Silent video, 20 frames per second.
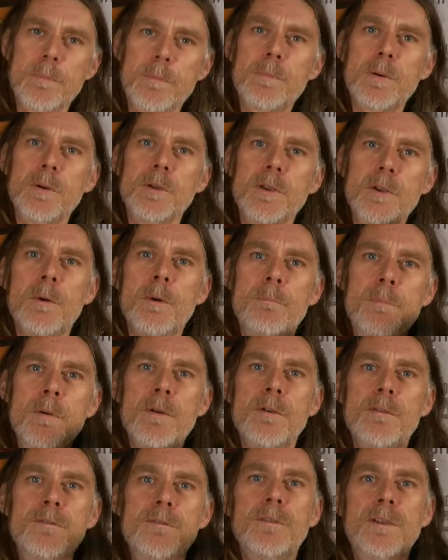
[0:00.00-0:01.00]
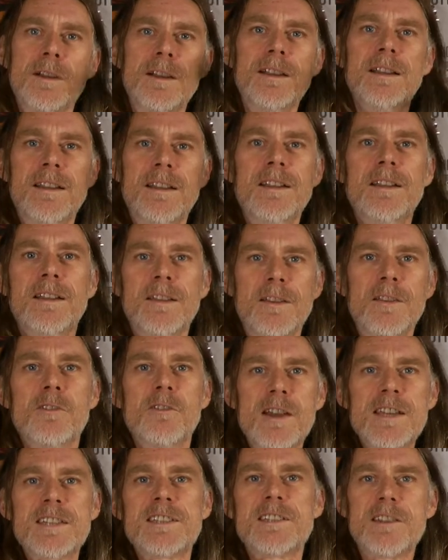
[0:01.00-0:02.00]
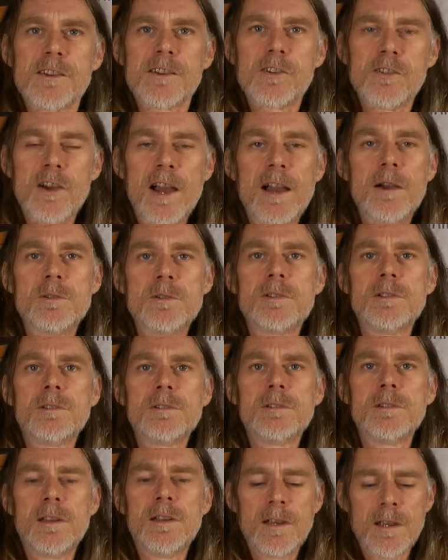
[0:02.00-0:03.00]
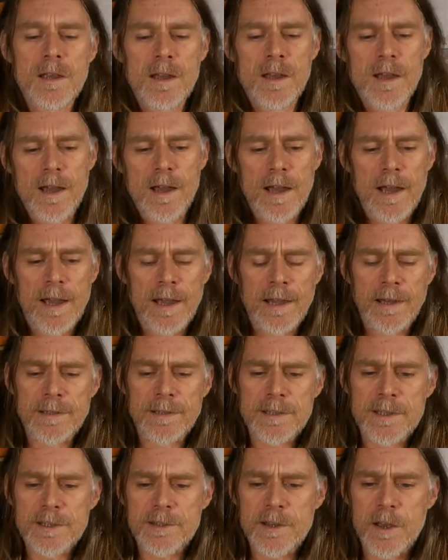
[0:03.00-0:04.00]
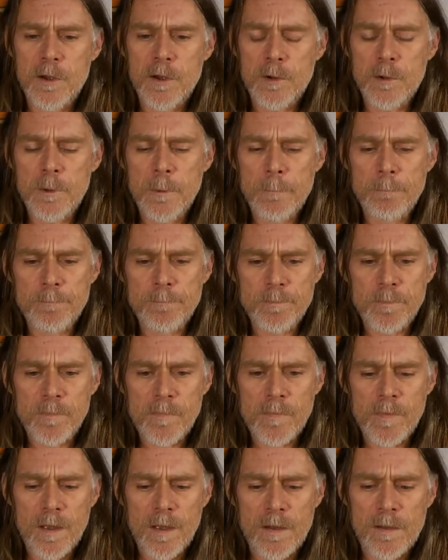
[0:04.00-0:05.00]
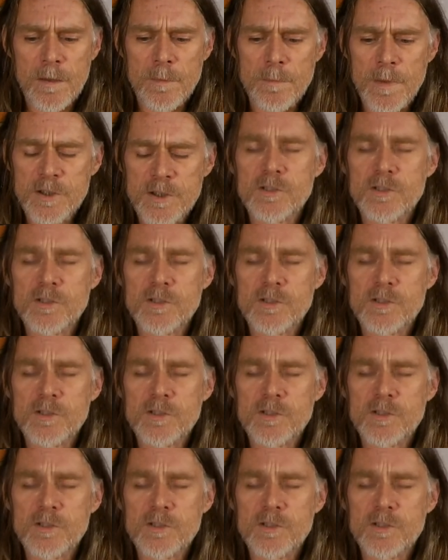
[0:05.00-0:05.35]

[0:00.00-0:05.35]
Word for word: put you above the rest of the crowd. And so a